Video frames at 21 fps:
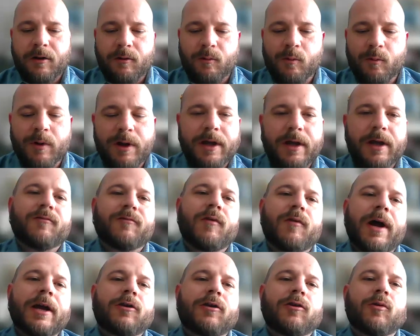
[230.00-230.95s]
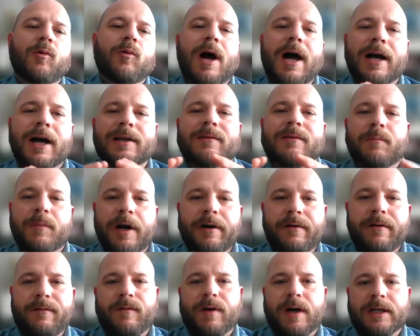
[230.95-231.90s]
we try to act very
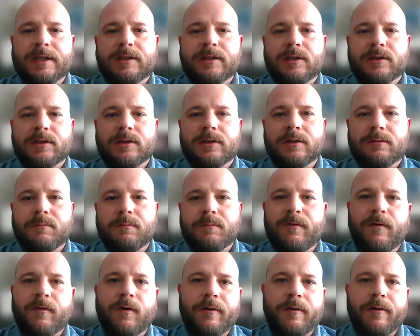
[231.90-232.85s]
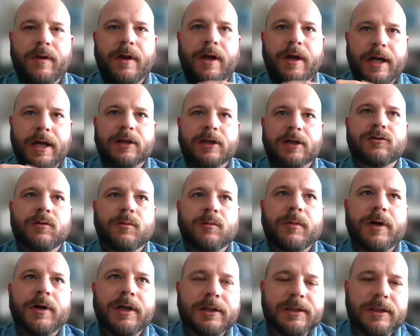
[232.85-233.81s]
fast for the
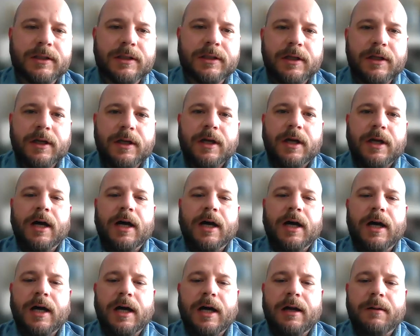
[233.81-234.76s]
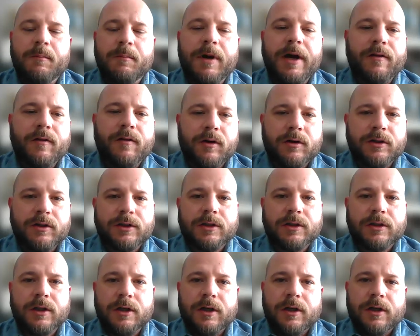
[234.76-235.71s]
customers and
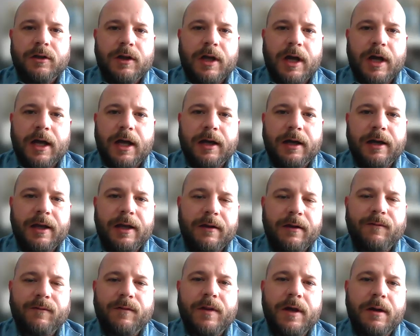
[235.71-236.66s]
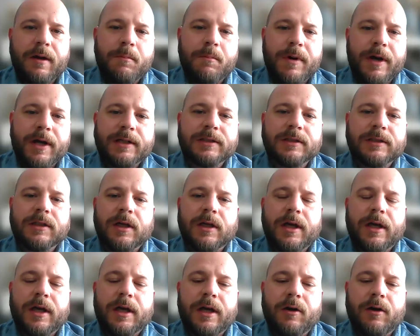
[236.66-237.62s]
vendors and give the best
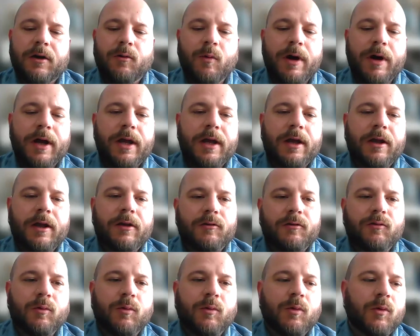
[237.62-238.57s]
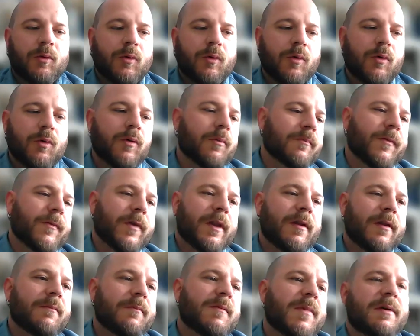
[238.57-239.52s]
way to
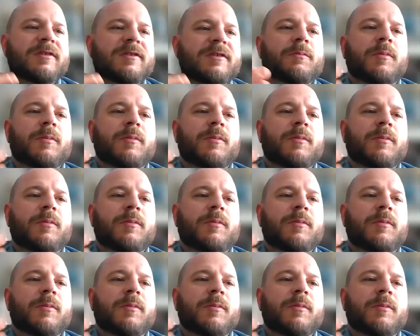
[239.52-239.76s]
best